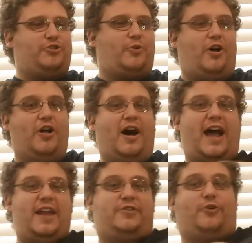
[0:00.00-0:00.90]
you
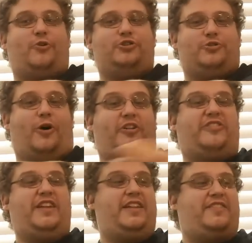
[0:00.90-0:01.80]
all,
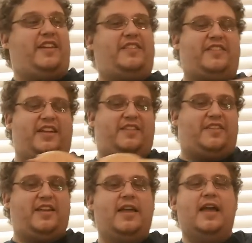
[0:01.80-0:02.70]

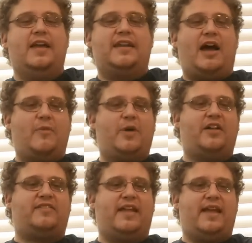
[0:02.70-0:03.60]
see. Now, I'm
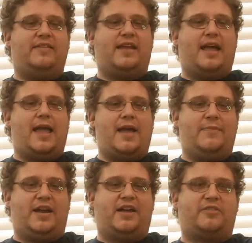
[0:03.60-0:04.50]
not saying that I
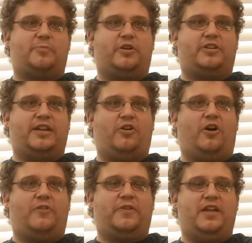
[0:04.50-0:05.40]
am an expert in
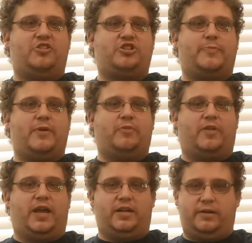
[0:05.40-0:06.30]
all things shipping
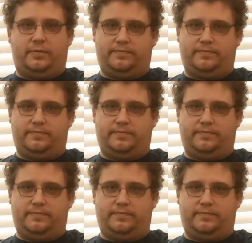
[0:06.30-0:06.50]
related,